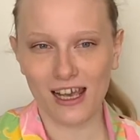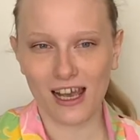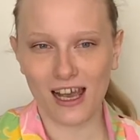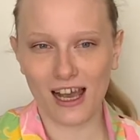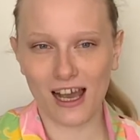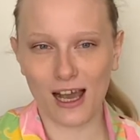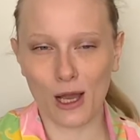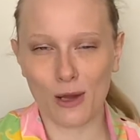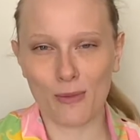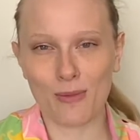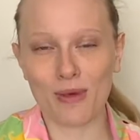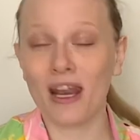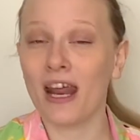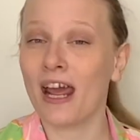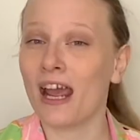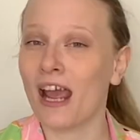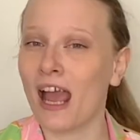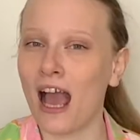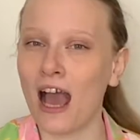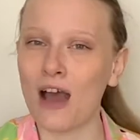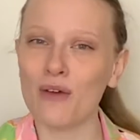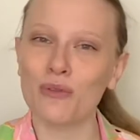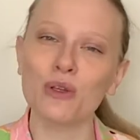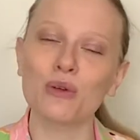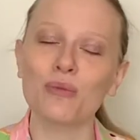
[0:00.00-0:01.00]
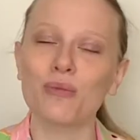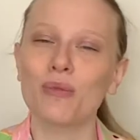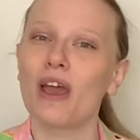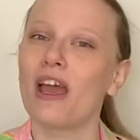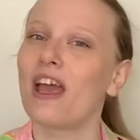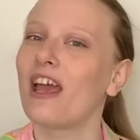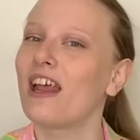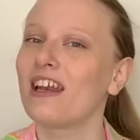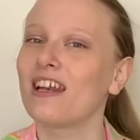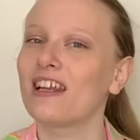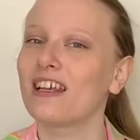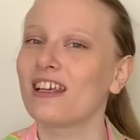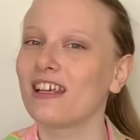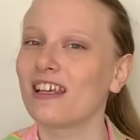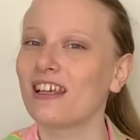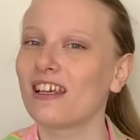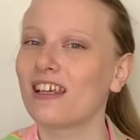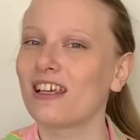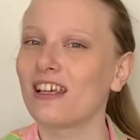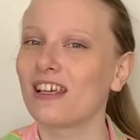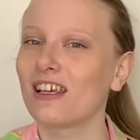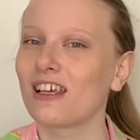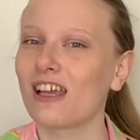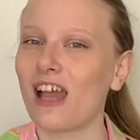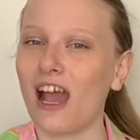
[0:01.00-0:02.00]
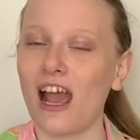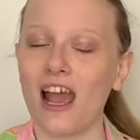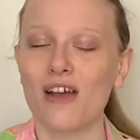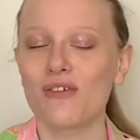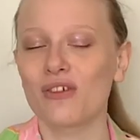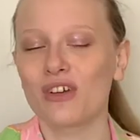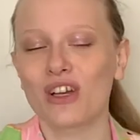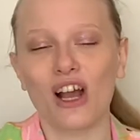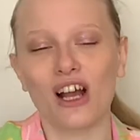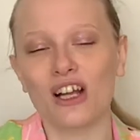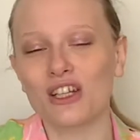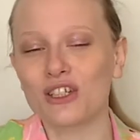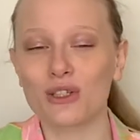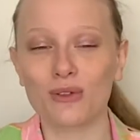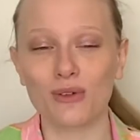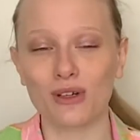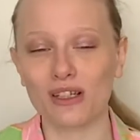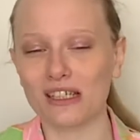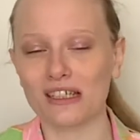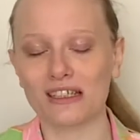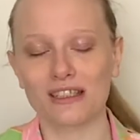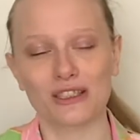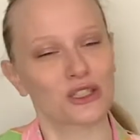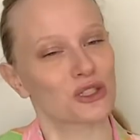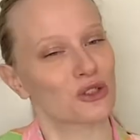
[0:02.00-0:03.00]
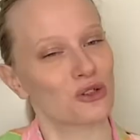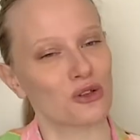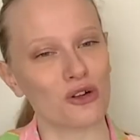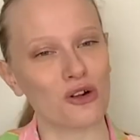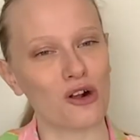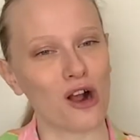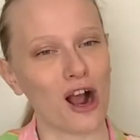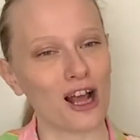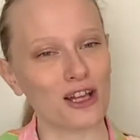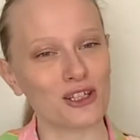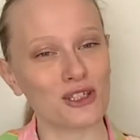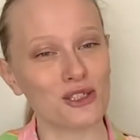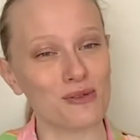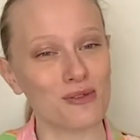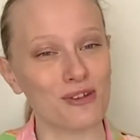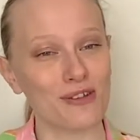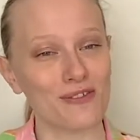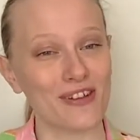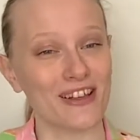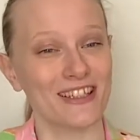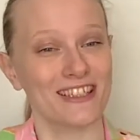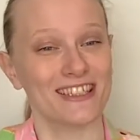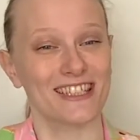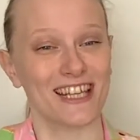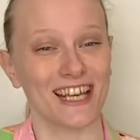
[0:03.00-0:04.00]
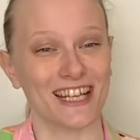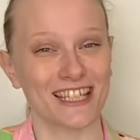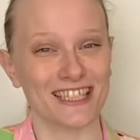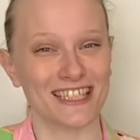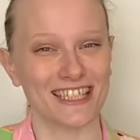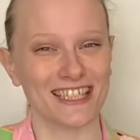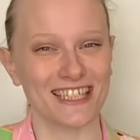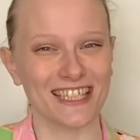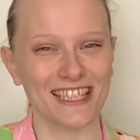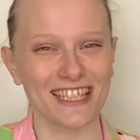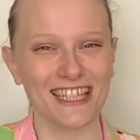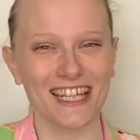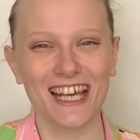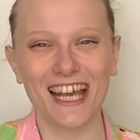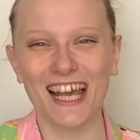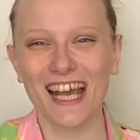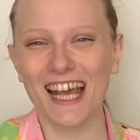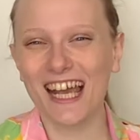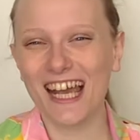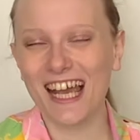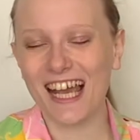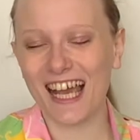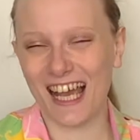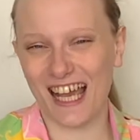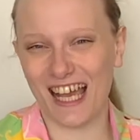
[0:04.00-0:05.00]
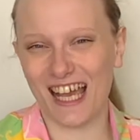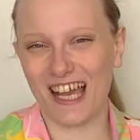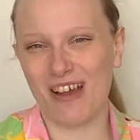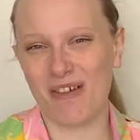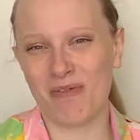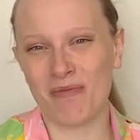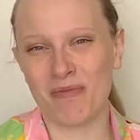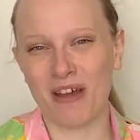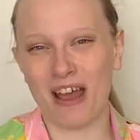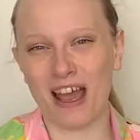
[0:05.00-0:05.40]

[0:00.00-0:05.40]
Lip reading: And I haven't gone to any historical costuming events, actually.